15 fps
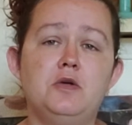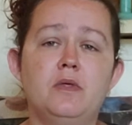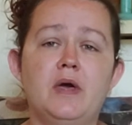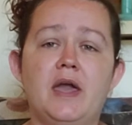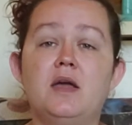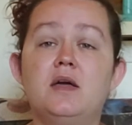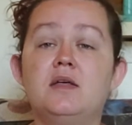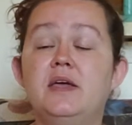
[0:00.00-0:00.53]
you
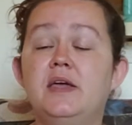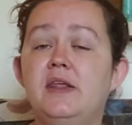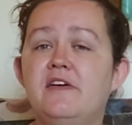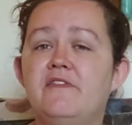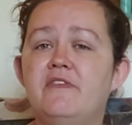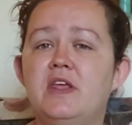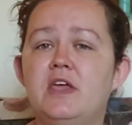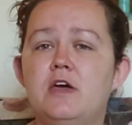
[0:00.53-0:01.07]
like
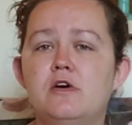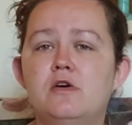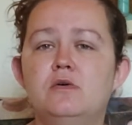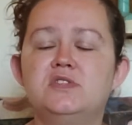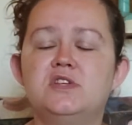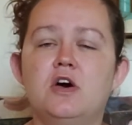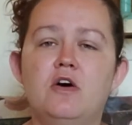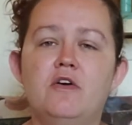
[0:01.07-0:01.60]
cleaning
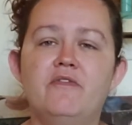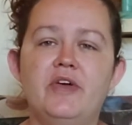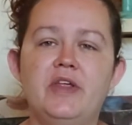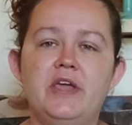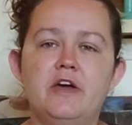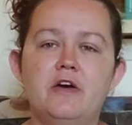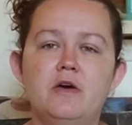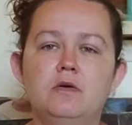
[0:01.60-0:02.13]
videos, haul
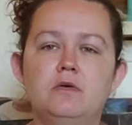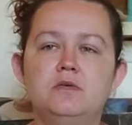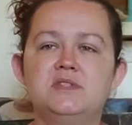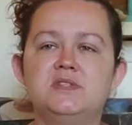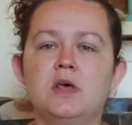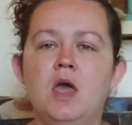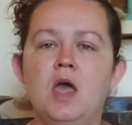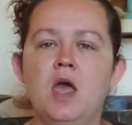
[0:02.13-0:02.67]

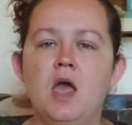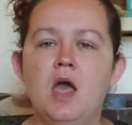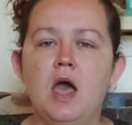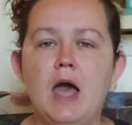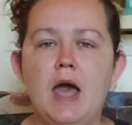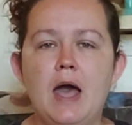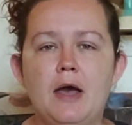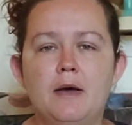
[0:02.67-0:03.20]
videos,
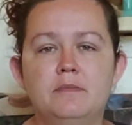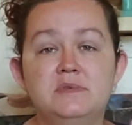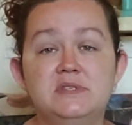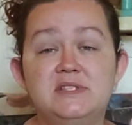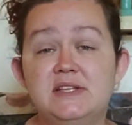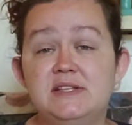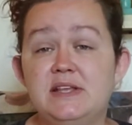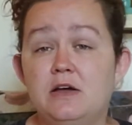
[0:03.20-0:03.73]
um,
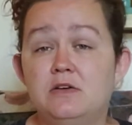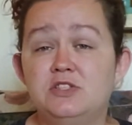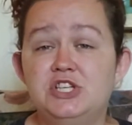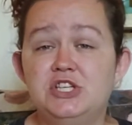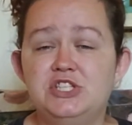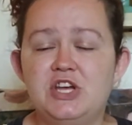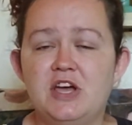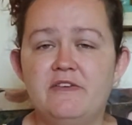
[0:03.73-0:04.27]
sit down
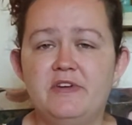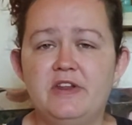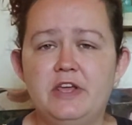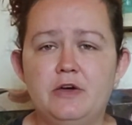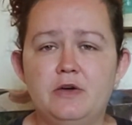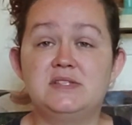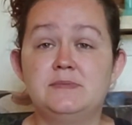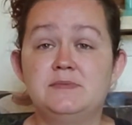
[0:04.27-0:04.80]
chit chat
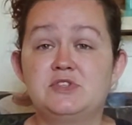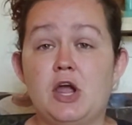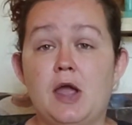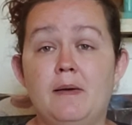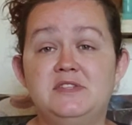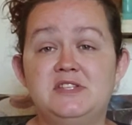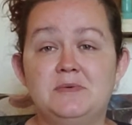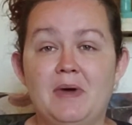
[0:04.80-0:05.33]
video,
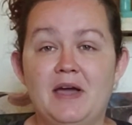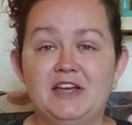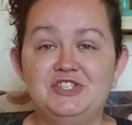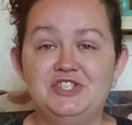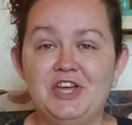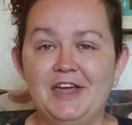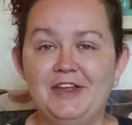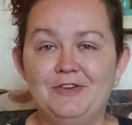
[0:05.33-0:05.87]
subscribe to my
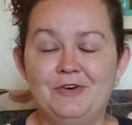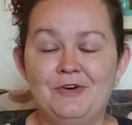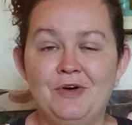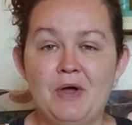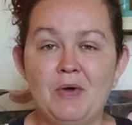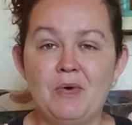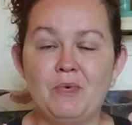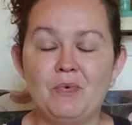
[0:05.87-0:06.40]

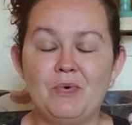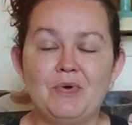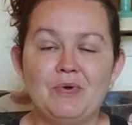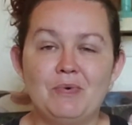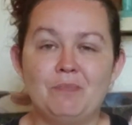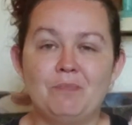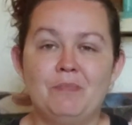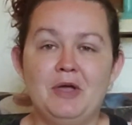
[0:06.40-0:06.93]
channel,
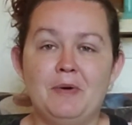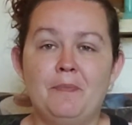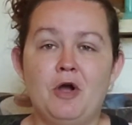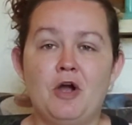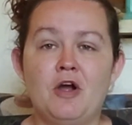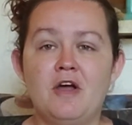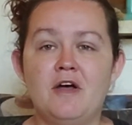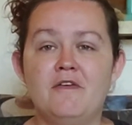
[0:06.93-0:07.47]
be a
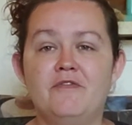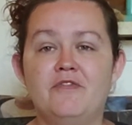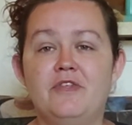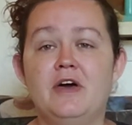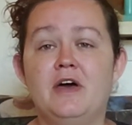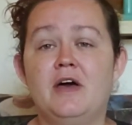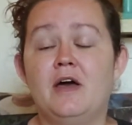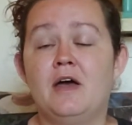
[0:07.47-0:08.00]
part of
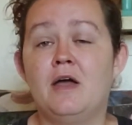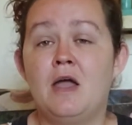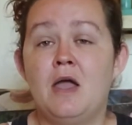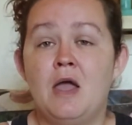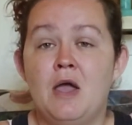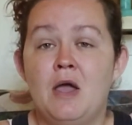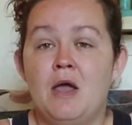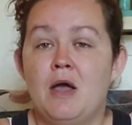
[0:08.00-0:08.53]
the
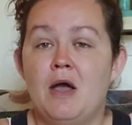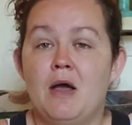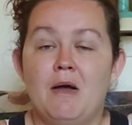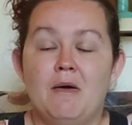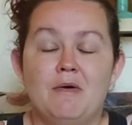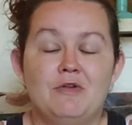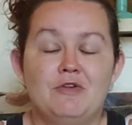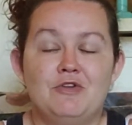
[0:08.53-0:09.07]

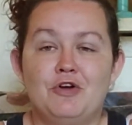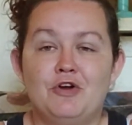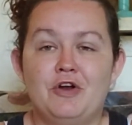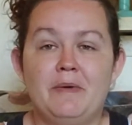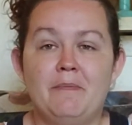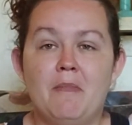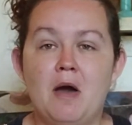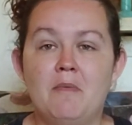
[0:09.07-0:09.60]

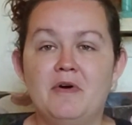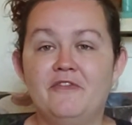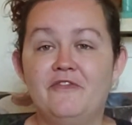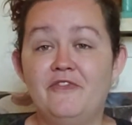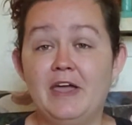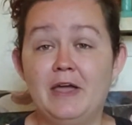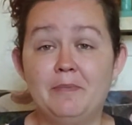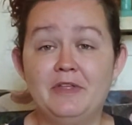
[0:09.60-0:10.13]
nerdy mama
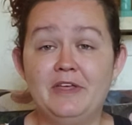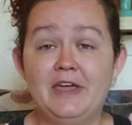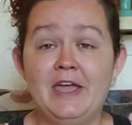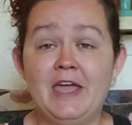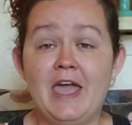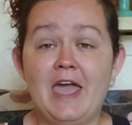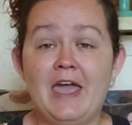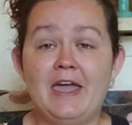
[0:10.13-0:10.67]

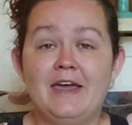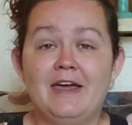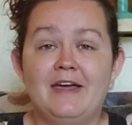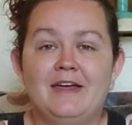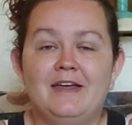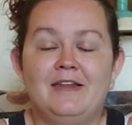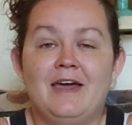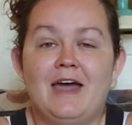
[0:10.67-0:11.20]
family,
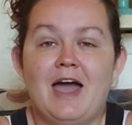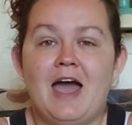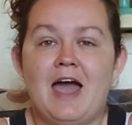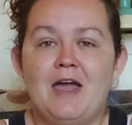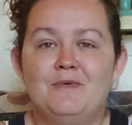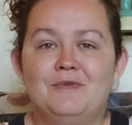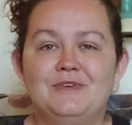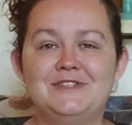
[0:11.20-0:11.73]
and
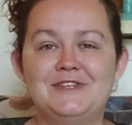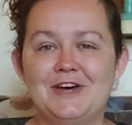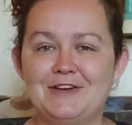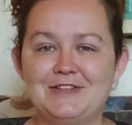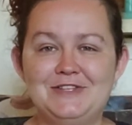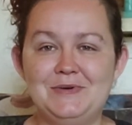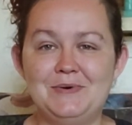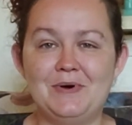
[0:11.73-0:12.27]
I will
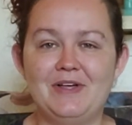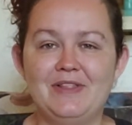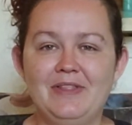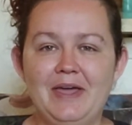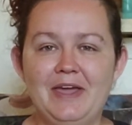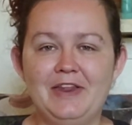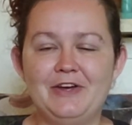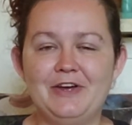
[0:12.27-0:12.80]
talk to you all
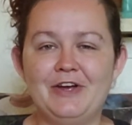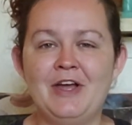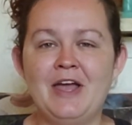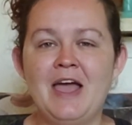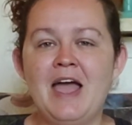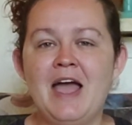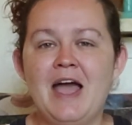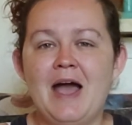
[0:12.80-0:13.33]
later.
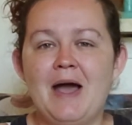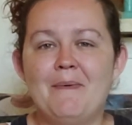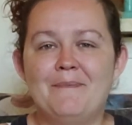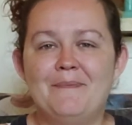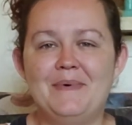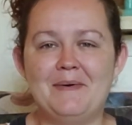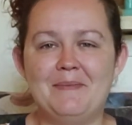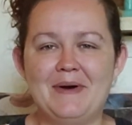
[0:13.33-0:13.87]
Bye